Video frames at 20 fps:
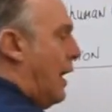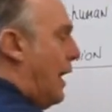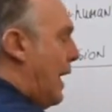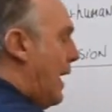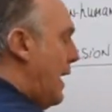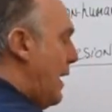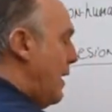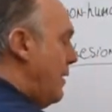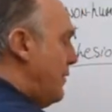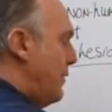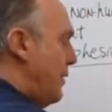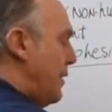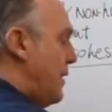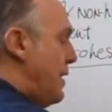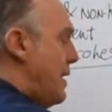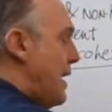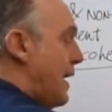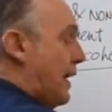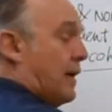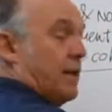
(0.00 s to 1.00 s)
and
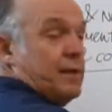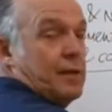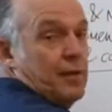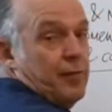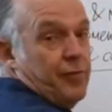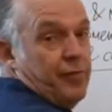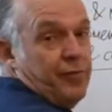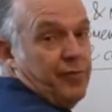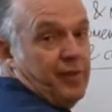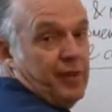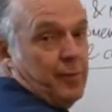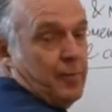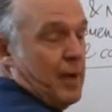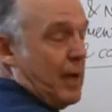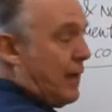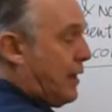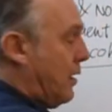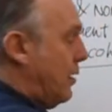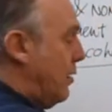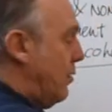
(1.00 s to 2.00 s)
negative
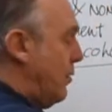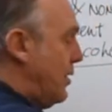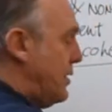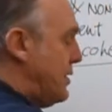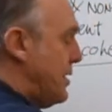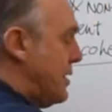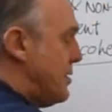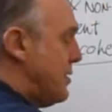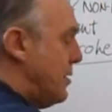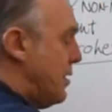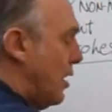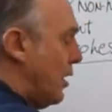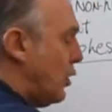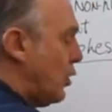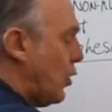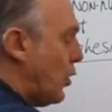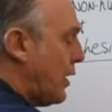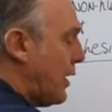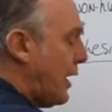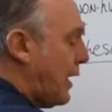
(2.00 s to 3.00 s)
feedback, which is the
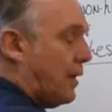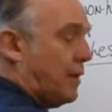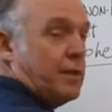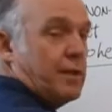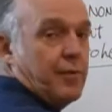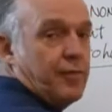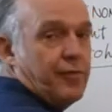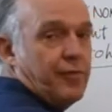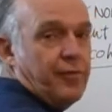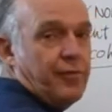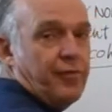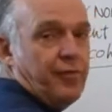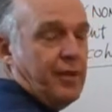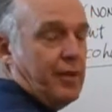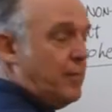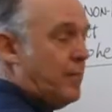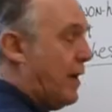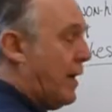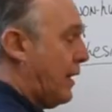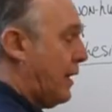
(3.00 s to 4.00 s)
corrective
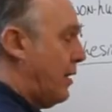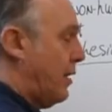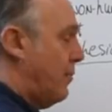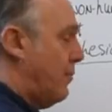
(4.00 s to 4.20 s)
feedback.